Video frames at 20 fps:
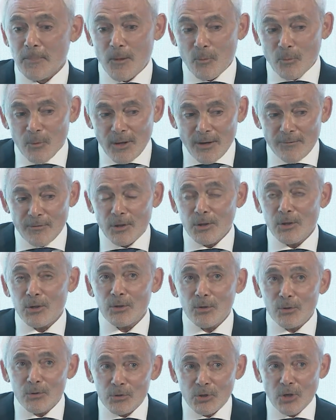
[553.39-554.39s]
We have a
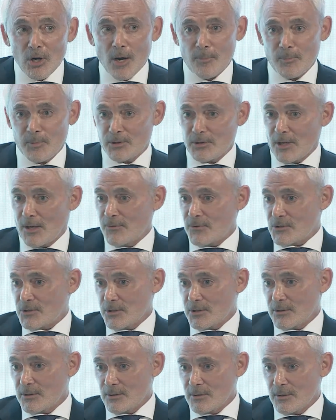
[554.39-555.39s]
huge copper
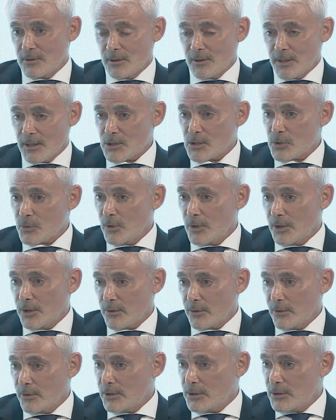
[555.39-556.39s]
deficit in the next 20,
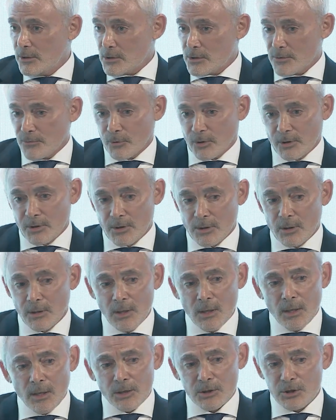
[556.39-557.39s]
30 years if we're going to
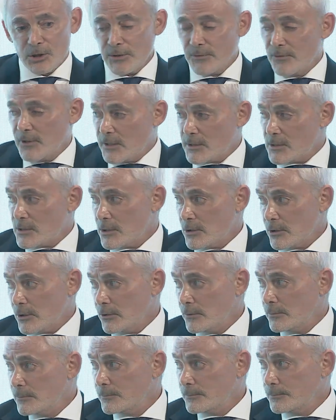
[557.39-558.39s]
achieve net zero.
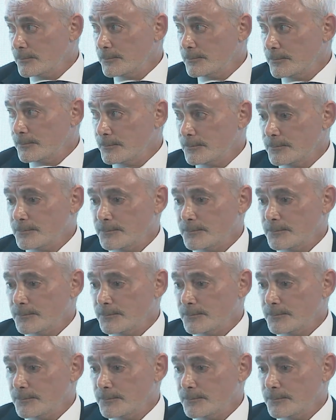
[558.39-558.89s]
Yeah.